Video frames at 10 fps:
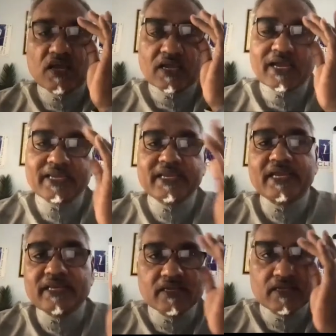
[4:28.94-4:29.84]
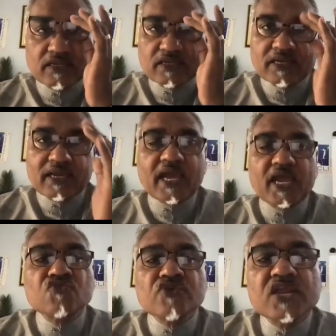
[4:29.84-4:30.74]
again, I
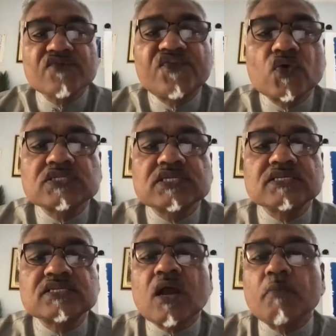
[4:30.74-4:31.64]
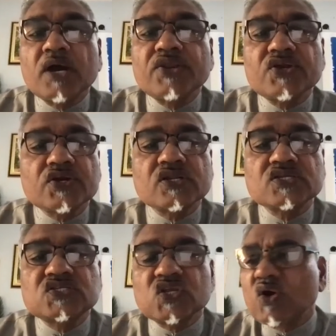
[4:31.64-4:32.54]
reinforce this. Come on, hurdles
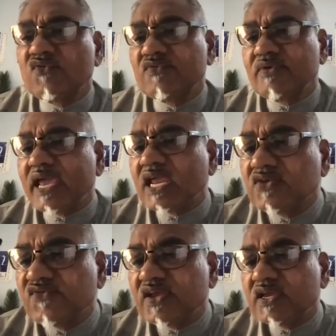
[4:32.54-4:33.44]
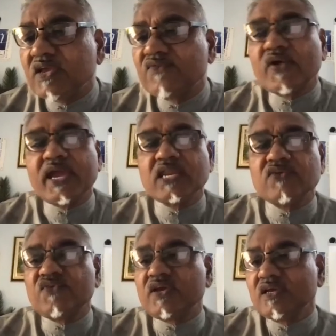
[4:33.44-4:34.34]
to love. Envy. If we
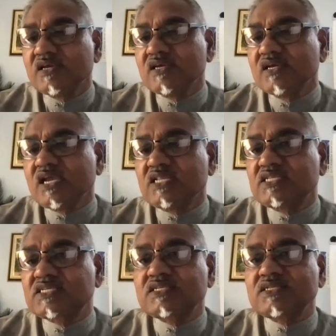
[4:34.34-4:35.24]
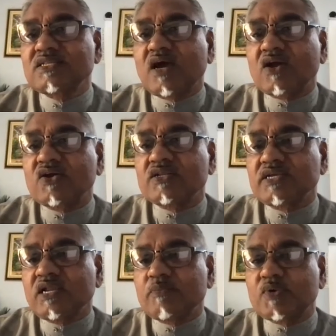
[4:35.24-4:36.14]
envy, it's not going to
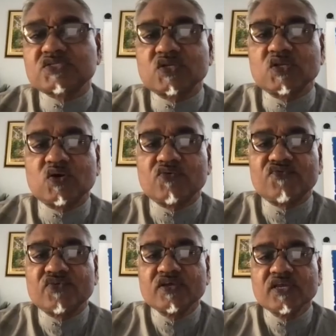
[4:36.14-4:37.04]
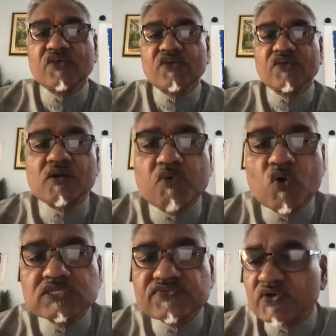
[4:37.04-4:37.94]
help us to love. If we are
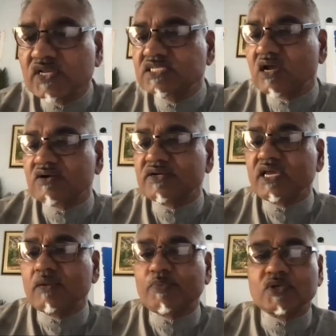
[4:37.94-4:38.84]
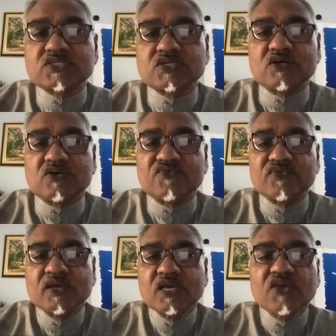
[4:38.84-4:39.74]
boastful, it's not going to help us to
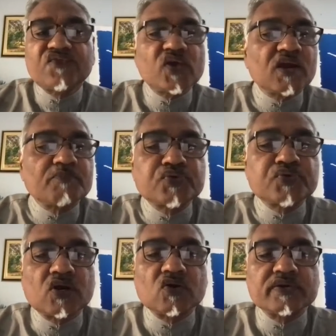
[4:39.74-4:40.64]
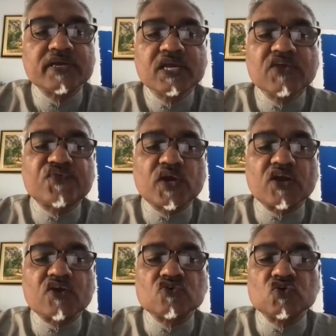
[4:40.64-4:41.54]
love. If we are proud, if we
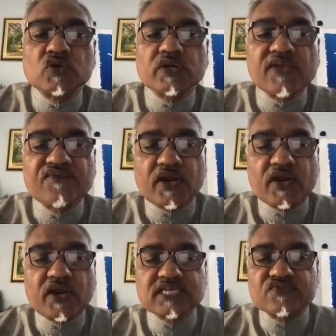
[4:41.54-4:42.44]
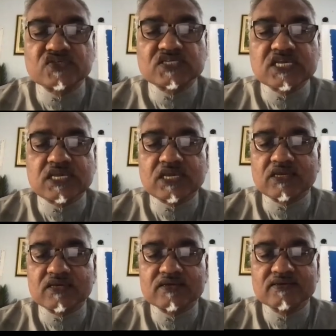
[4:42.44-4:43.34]
are rude, if we are self
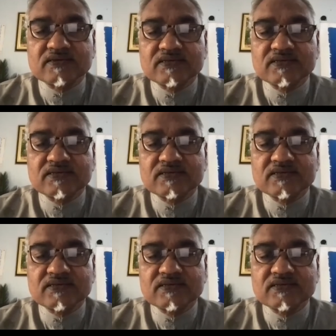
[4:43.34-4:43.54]
seeking,